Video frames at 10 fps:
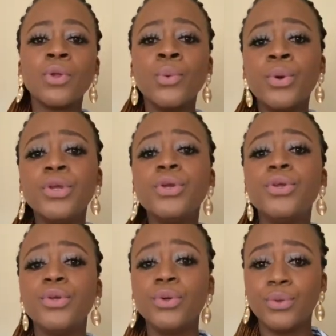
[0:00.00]
when you're
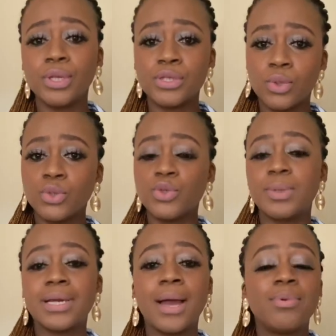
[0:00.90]
new, there's going to be
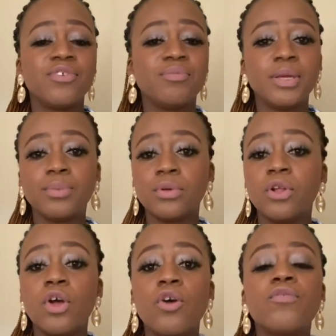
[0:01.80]
a couple of people
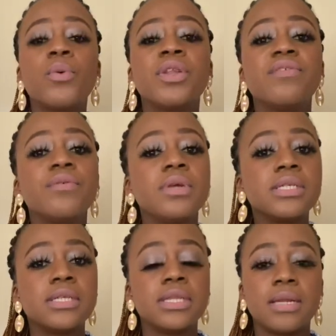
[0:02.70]
for whatever
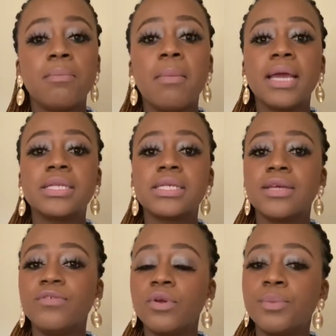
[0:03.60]
reason that might
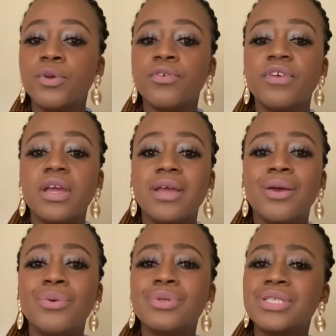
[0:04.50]
give you a bit of
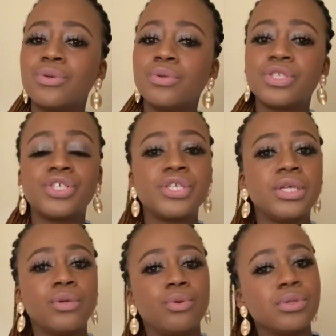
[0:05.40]
who's
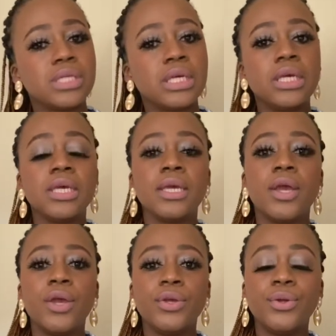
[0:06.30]
she, who's he,
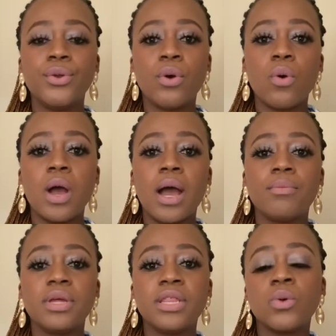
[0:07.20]

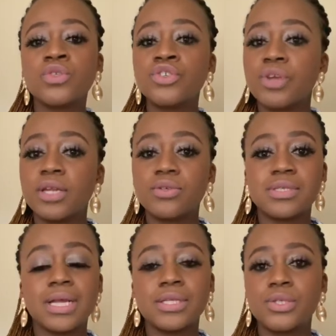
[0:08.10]
they're also trying to
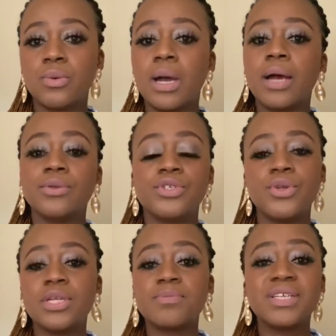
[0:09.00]
suss you out.
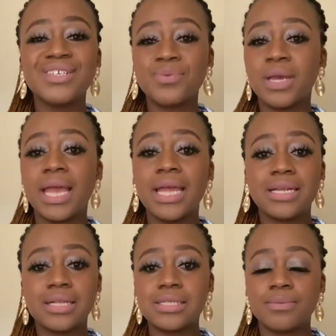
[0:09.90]
As much as we're
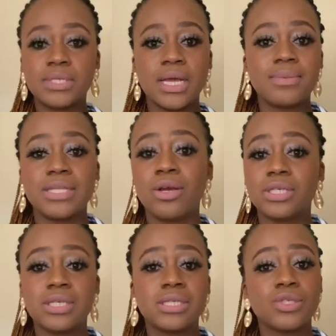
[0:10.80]
adults, sometimes there are
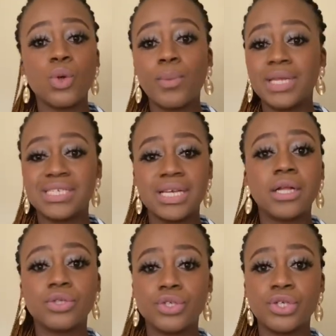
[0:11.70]
just so many
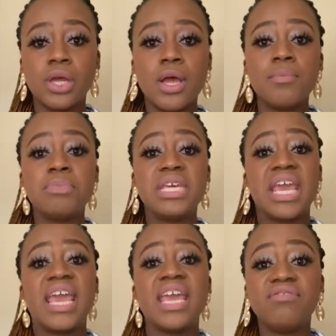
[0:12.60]
childish
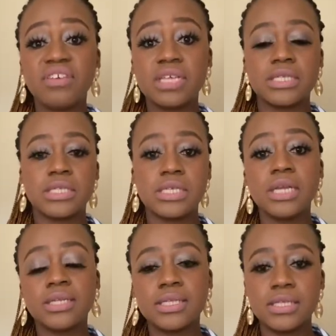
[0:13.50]
behaviors and
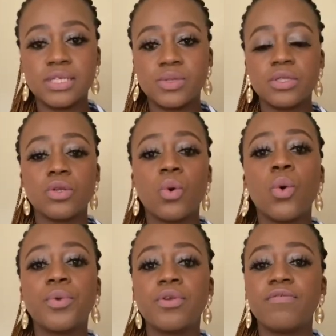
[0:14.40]
tendencies within the
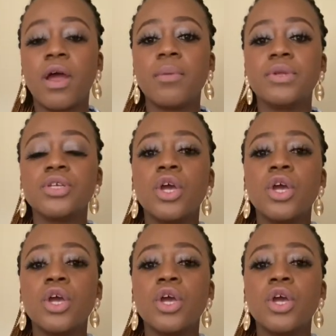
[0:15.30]
corporate environment.